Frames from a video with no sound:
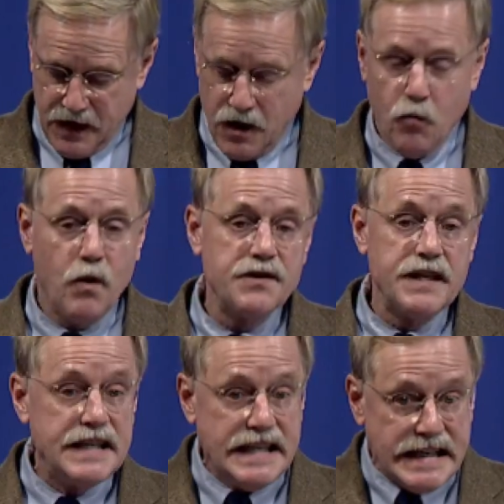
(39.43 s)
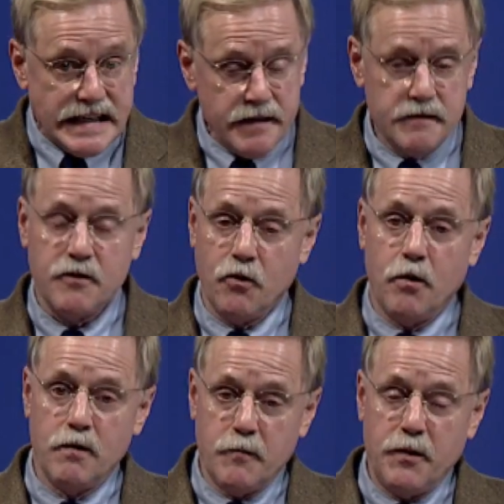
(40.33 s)
was indeed all
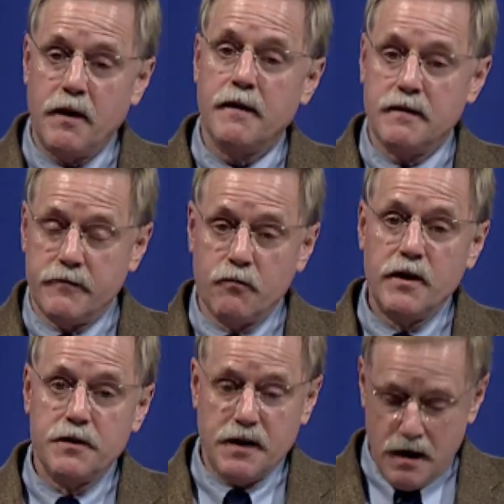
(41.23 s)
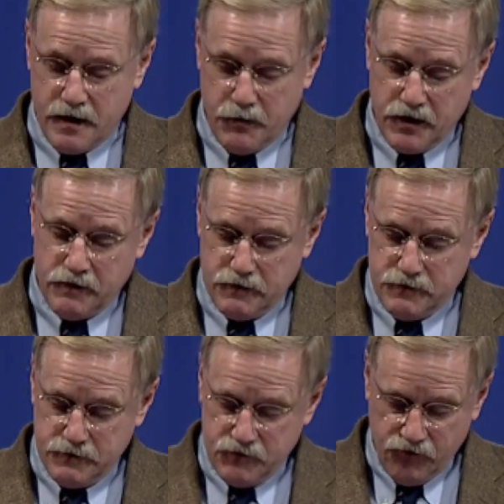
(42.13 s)
or part of a real document
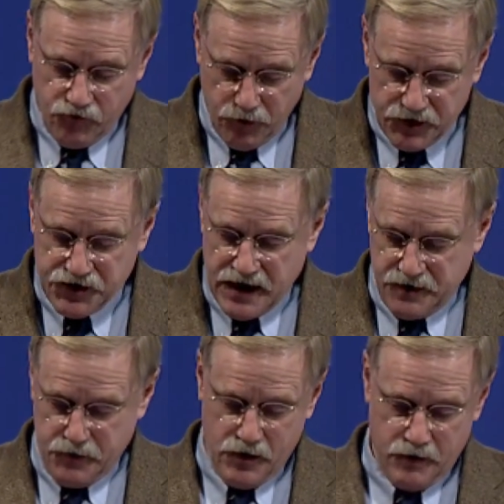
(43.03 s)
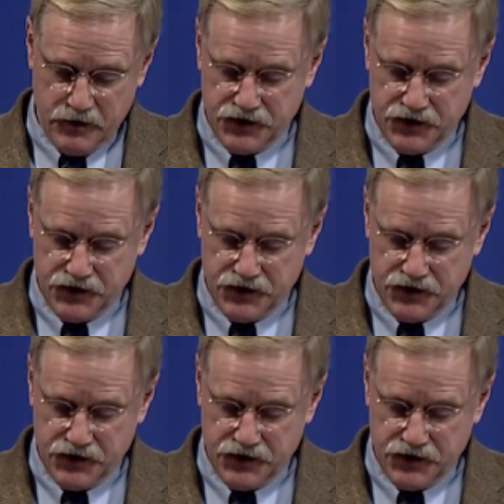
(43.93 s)
from the State Department.